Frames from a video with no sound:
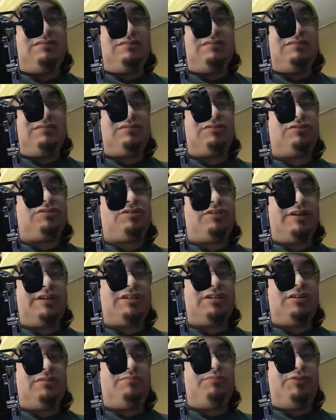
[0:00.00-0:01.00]
those are
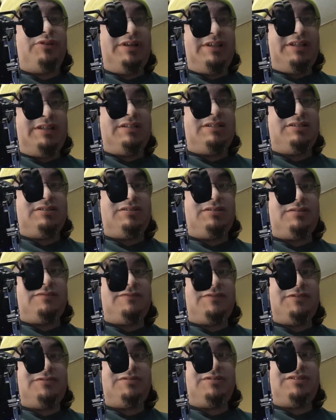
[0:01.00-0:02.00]
actually pretty decent
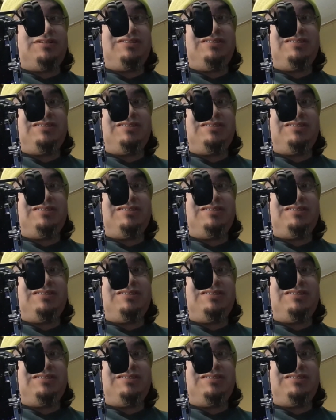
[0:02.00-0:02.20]
servos.